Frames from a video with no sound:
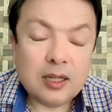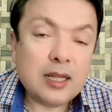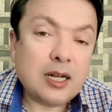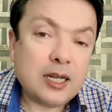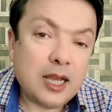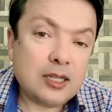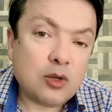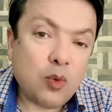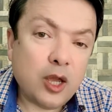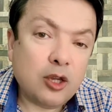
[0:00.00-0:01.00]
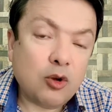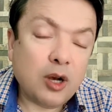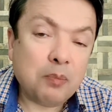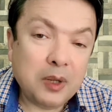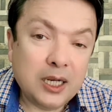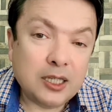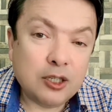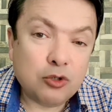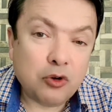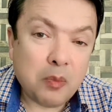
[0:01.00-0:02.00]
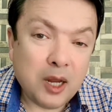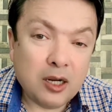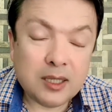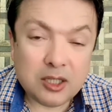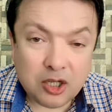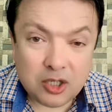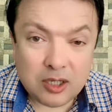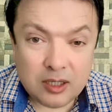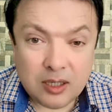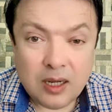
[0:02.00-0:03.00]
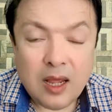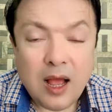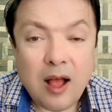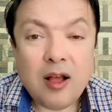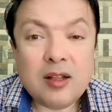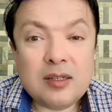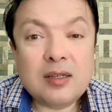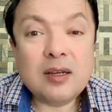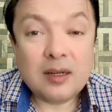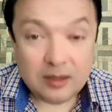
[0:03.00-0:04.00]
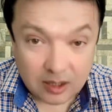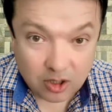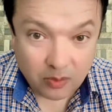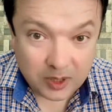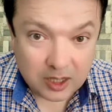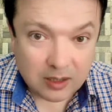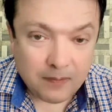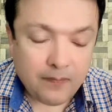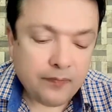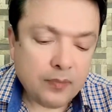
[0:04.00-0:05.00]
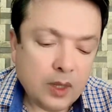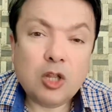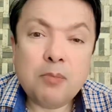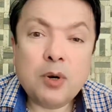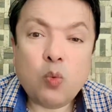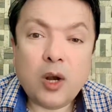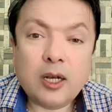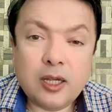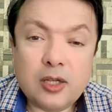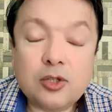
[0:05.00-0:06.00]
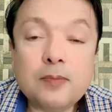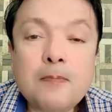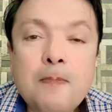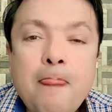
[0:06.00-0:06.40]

that takes away your ability to remain consistent and determined. Number one is,